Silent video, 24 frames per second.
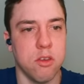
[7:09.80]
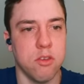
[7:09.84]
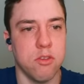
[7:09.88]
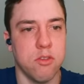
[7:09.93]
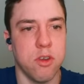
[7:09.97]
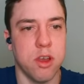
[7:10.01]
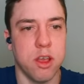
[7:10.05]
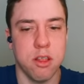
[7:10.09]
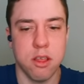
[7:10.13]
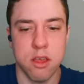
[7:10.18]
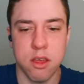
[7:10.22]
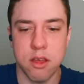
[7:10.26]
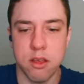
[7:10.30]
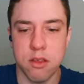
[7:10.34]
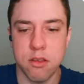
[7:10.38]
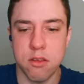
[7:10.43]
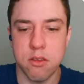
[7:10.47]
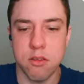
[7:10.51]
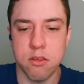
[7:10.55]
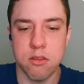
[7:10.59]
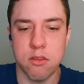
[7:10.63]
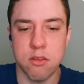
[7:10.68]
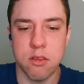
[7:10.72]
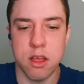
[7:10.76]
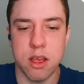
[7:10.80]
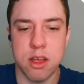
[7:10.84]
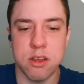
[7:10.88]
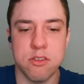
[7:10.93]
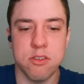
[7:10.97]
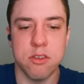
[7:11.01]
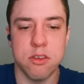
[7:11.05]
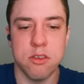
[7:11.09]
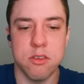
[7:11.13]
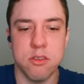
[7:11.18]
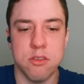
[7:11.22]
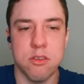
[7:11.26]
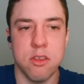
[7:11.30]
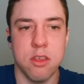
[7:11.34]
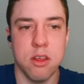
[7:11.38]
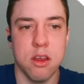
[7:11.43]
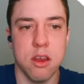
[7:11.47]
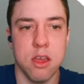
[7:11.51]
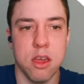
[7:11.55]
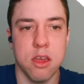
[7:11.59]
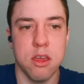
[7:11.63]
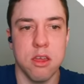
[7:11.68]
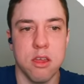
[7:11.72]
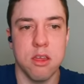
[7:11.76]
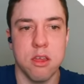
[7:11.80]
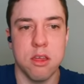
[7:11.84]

Australia/Sydney.